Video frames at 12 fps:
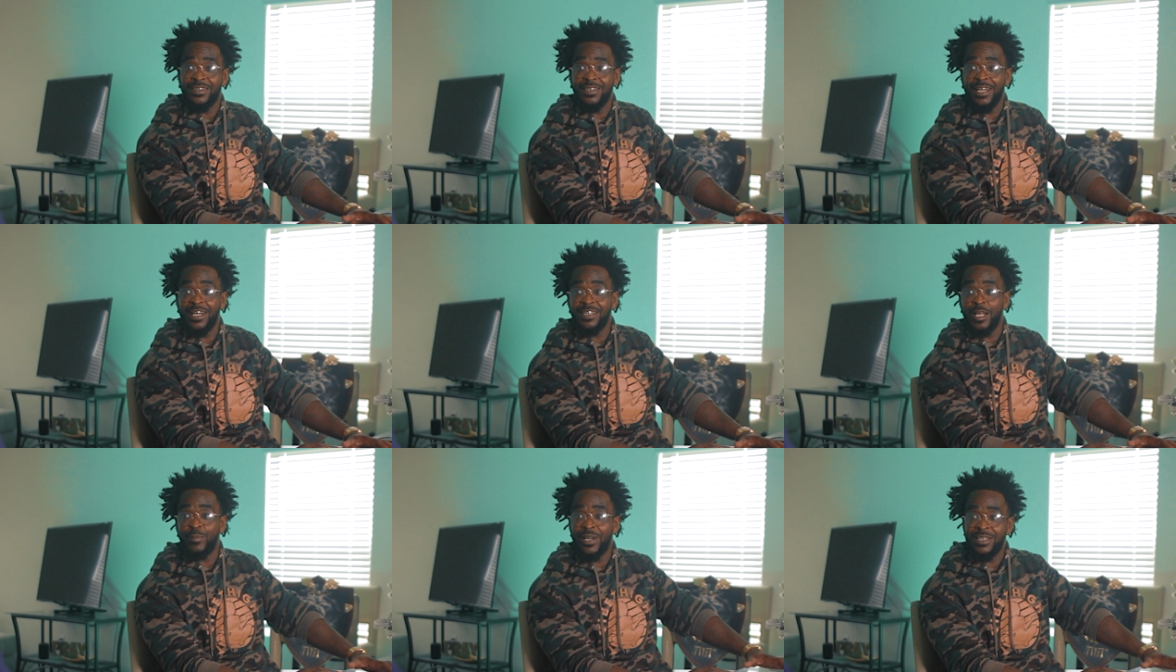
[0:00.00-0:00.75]
Times
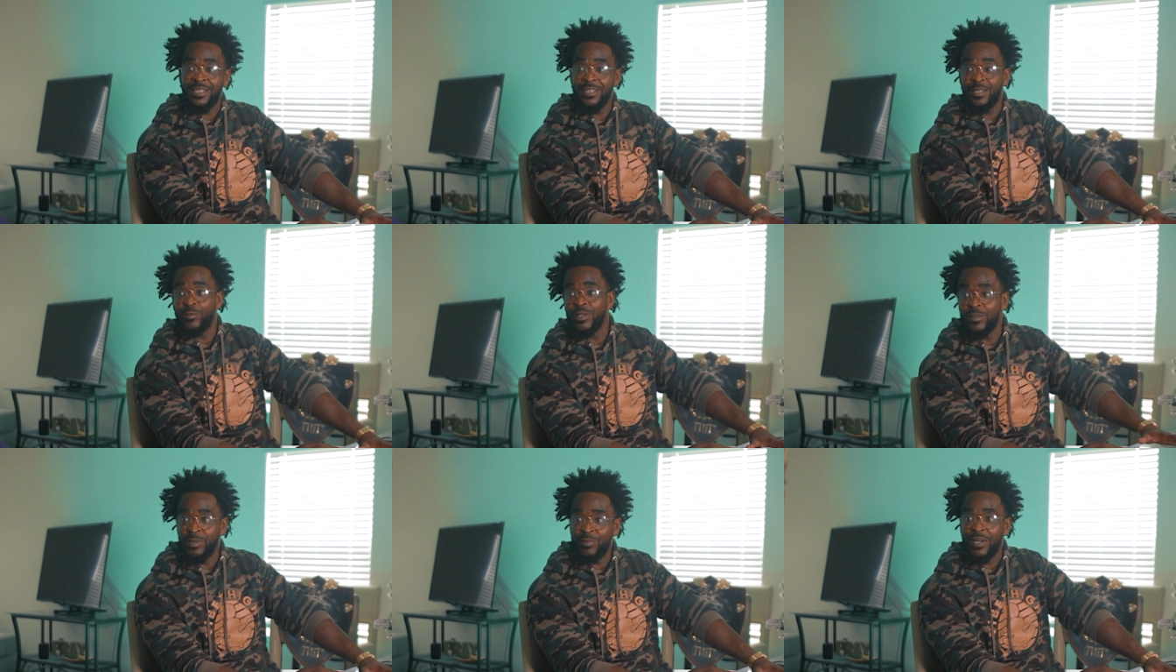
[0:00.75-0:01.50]
that by ten
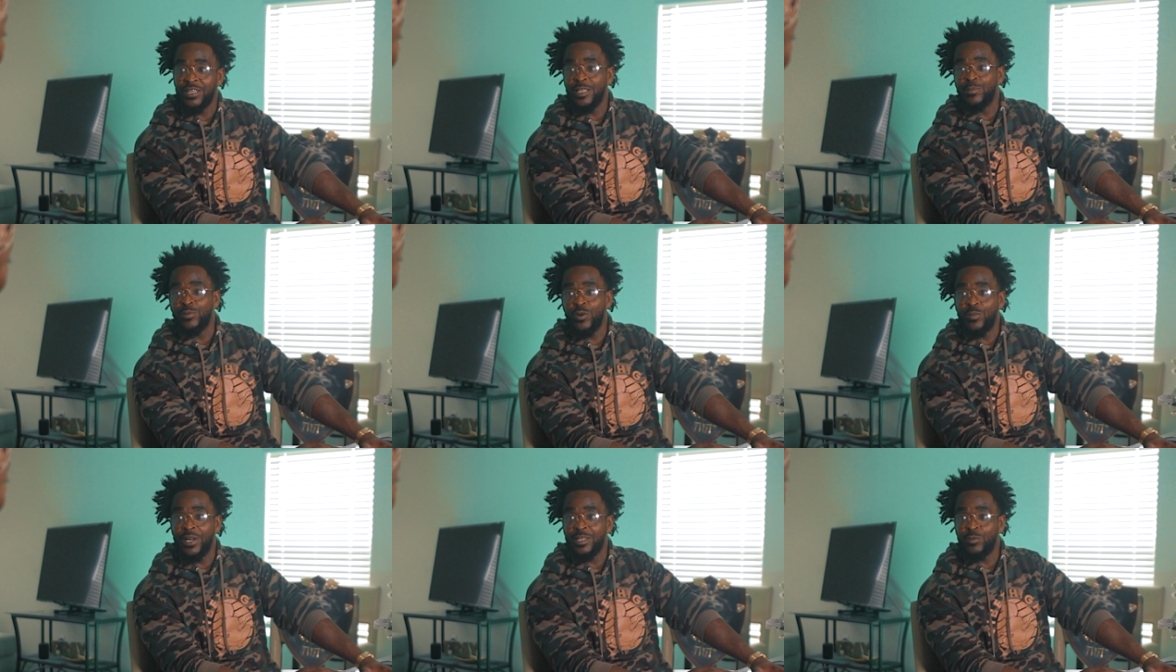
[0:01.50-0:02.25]
with, with Rashid
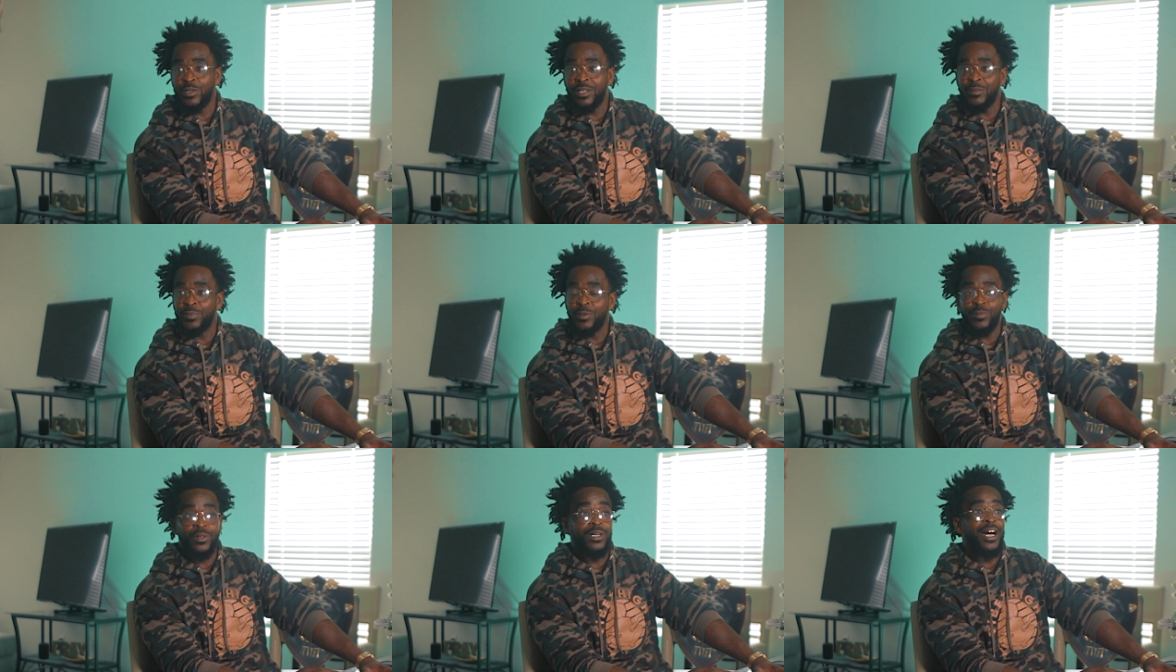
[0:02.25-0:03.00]
Probe. That's one of the
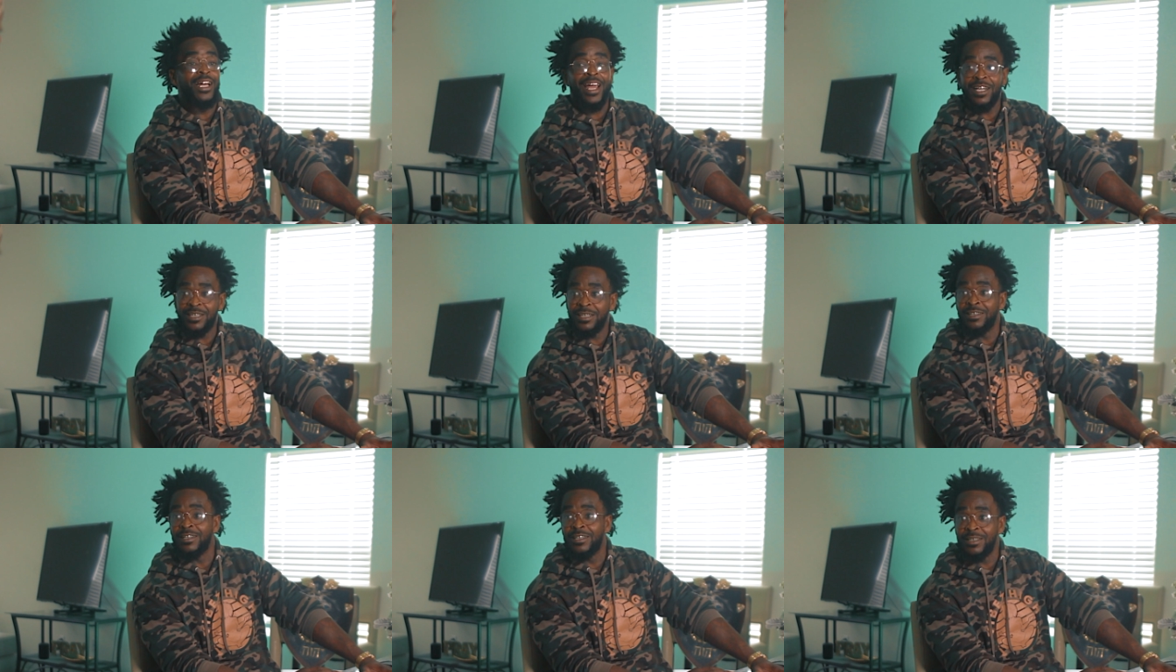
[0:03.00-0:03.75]
people I actually
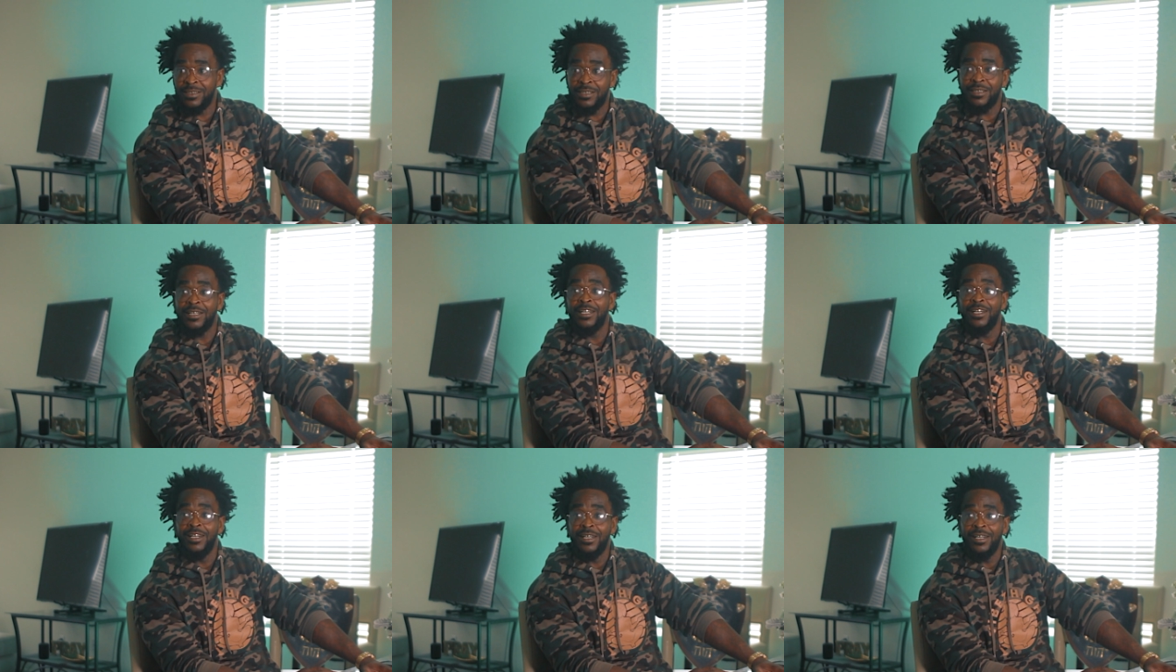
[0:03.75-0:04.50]
look up to. You
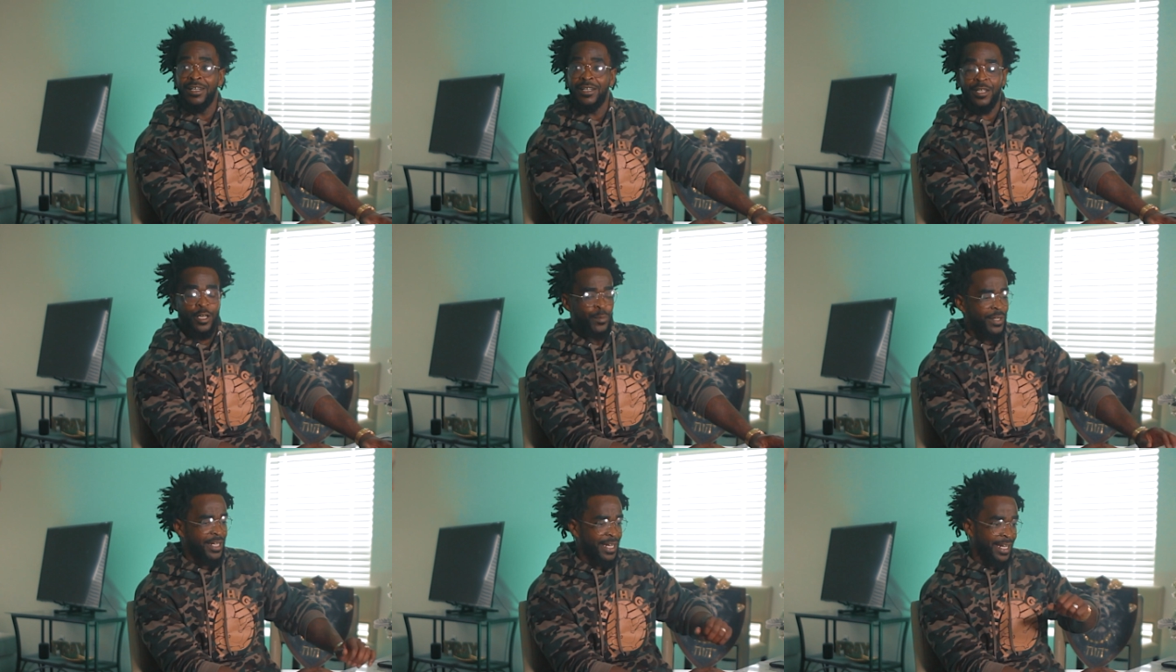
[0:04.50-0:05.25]
know what I
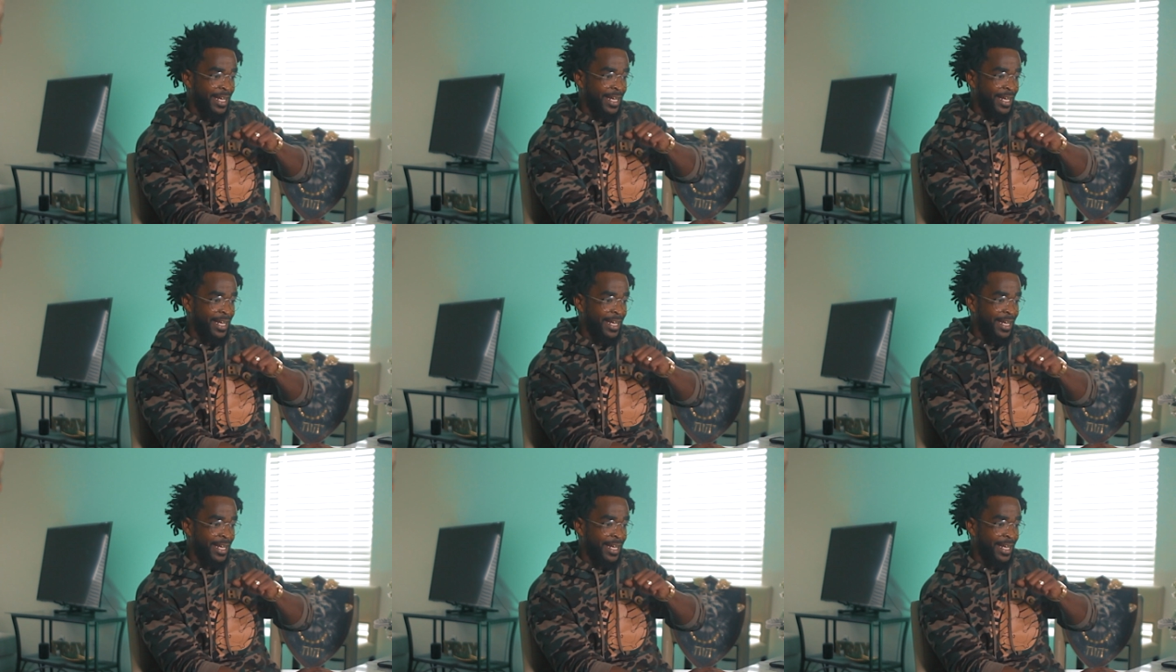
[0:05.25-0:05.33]
mean?